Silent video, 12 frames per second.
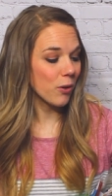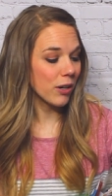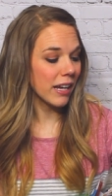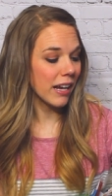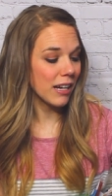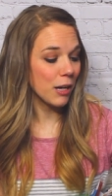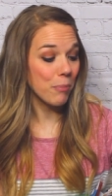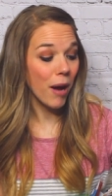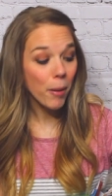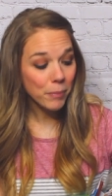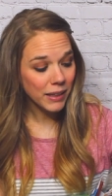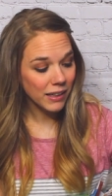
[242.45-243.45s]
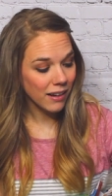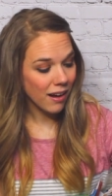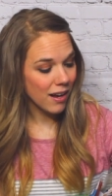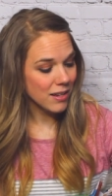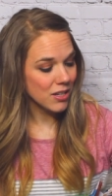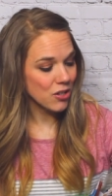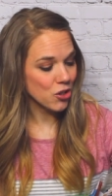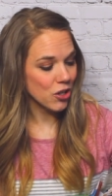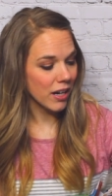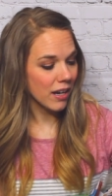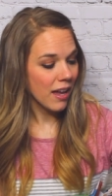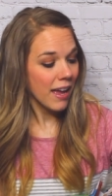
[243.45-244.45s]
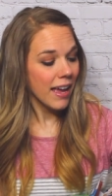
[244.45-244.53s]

organic pumpkin concentrate